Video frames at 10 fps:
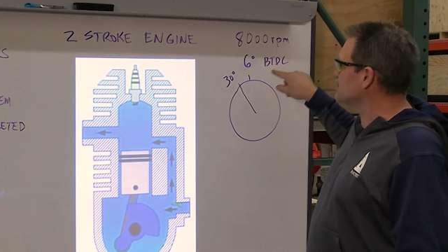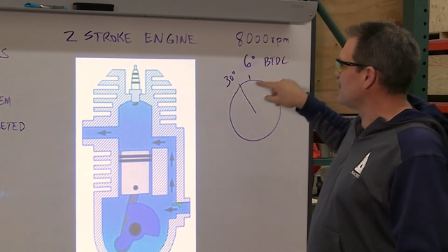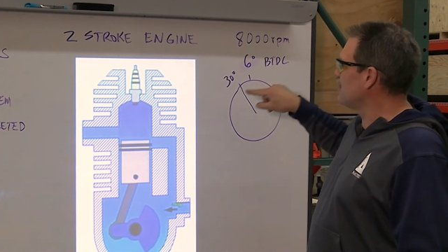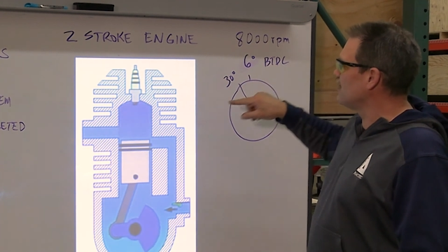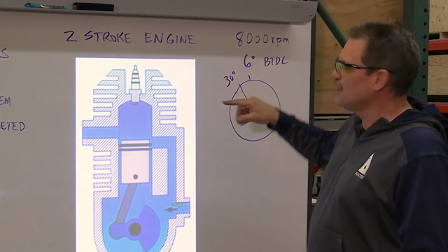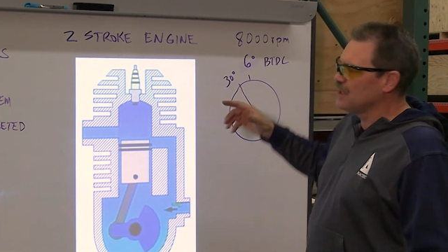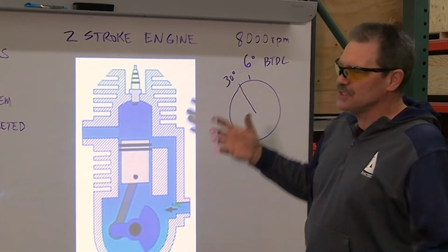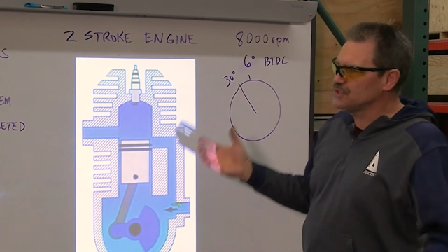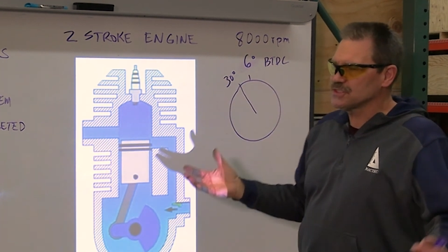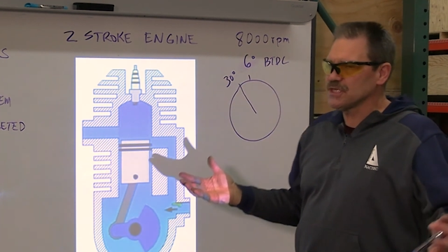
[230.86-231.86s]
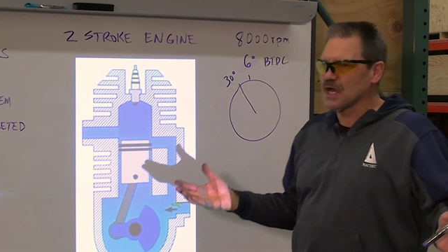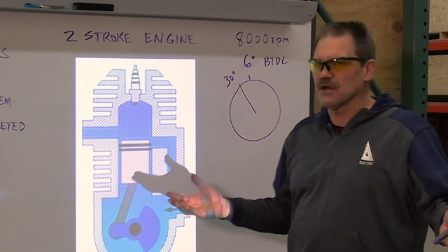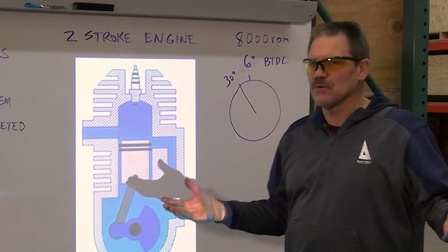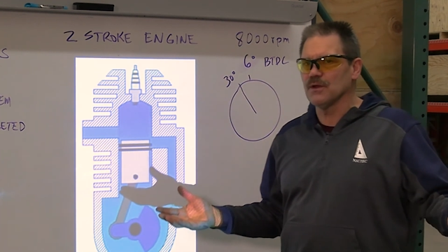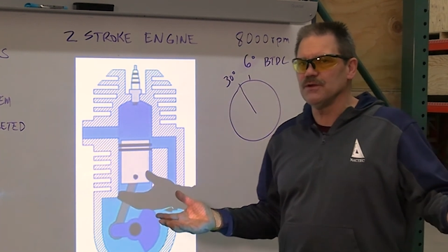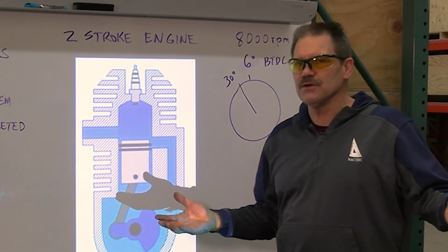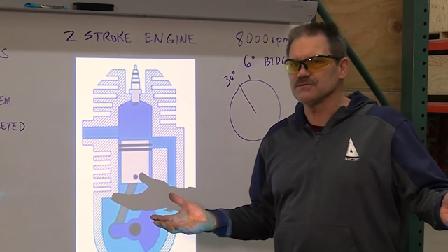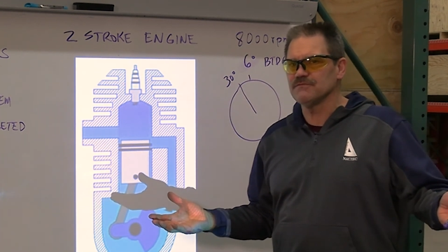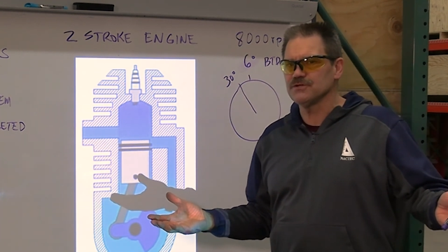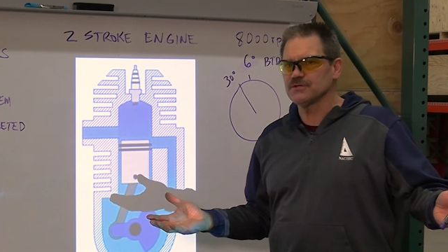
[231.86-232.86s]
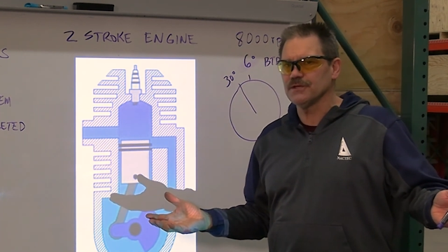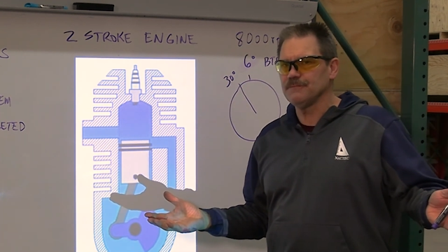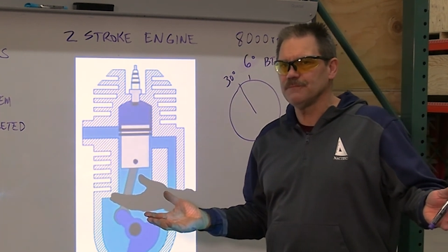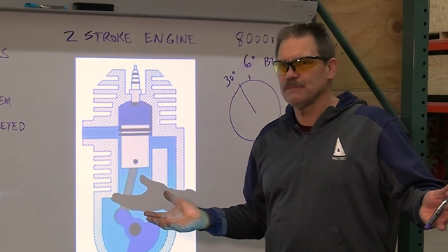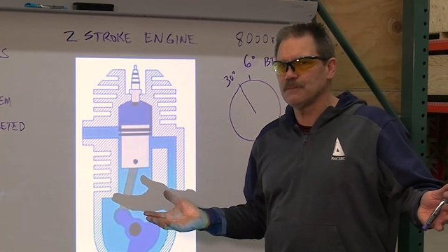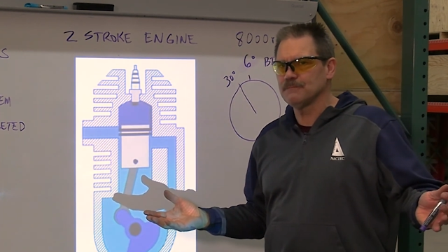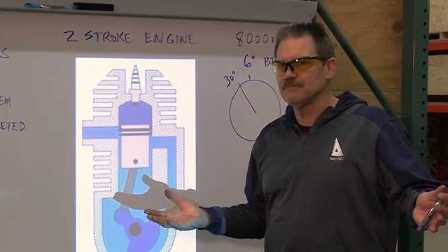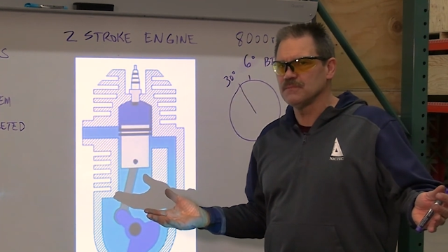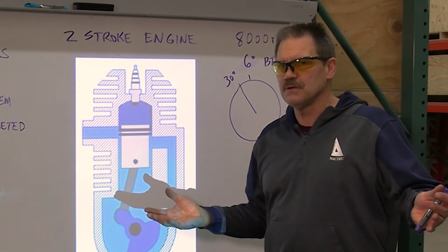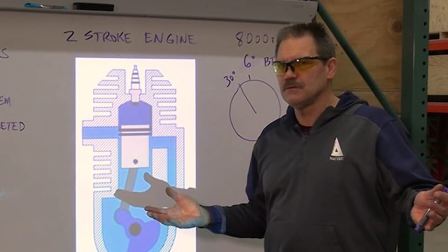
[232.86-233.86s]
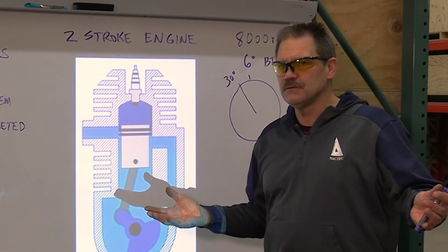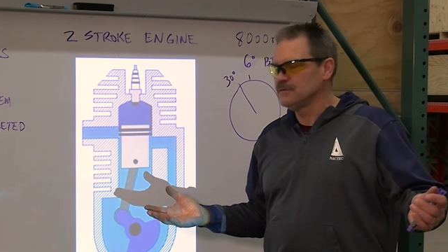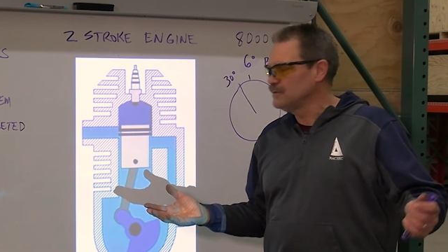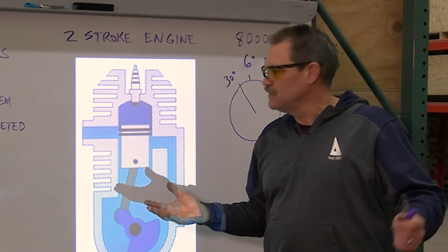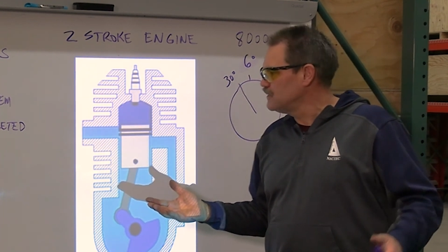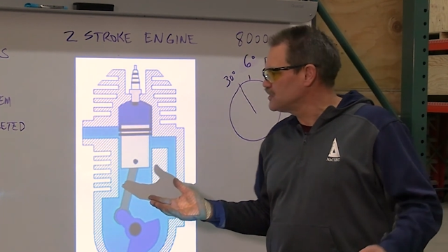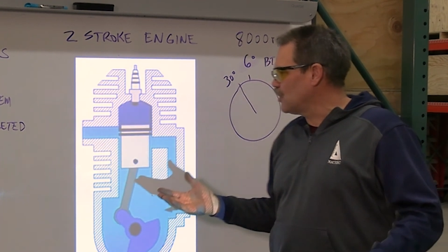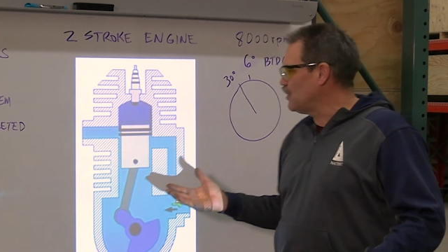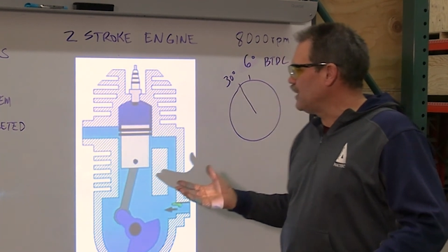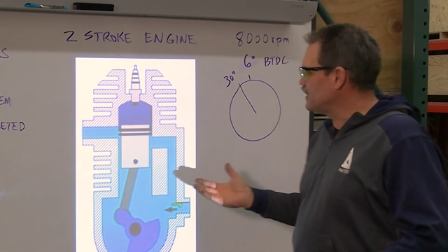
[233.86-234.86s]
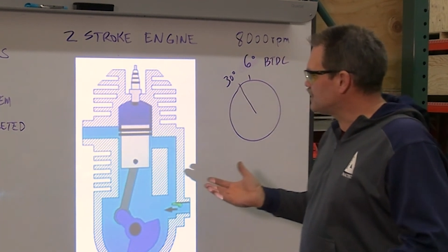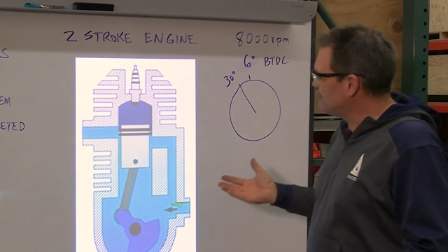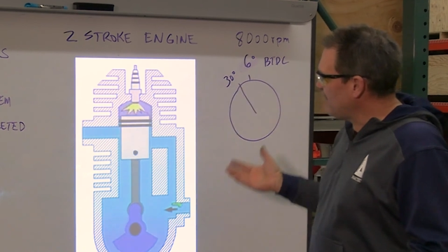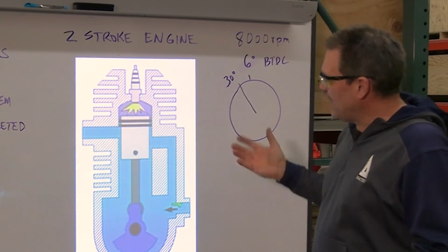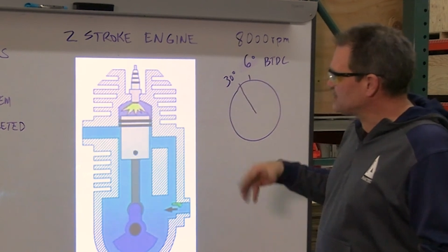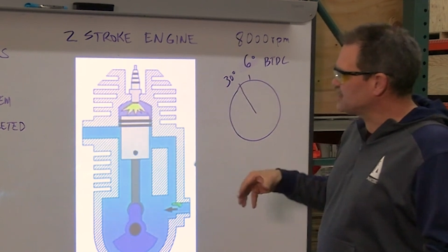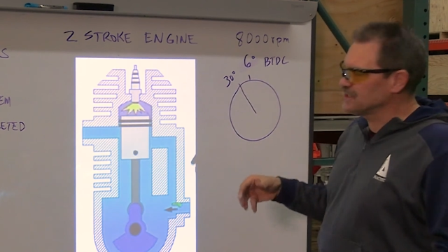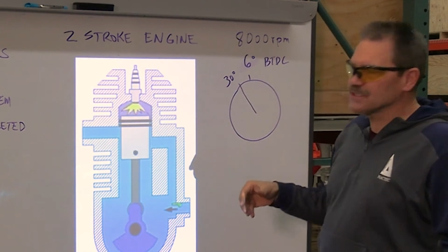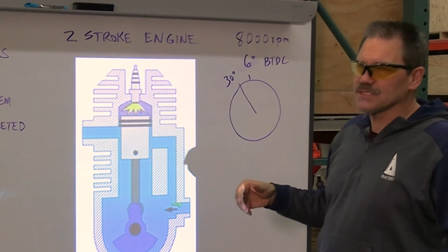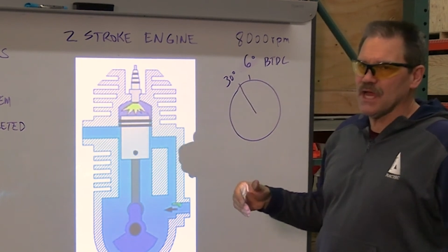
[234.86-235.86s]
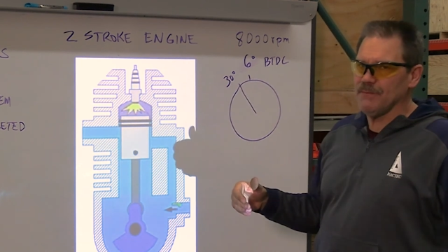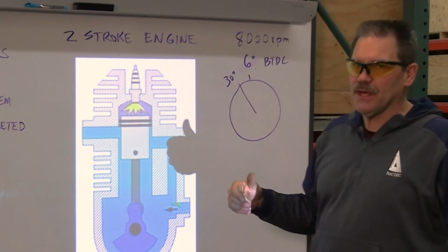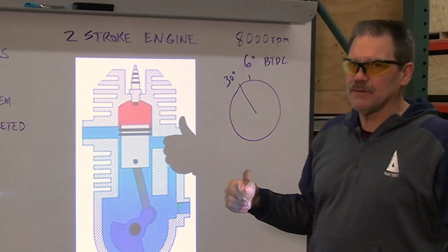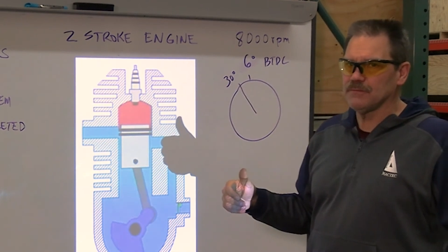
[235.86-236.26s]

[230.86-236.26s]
center, it's just not going to run near as efficiently. So it's advancing the timing.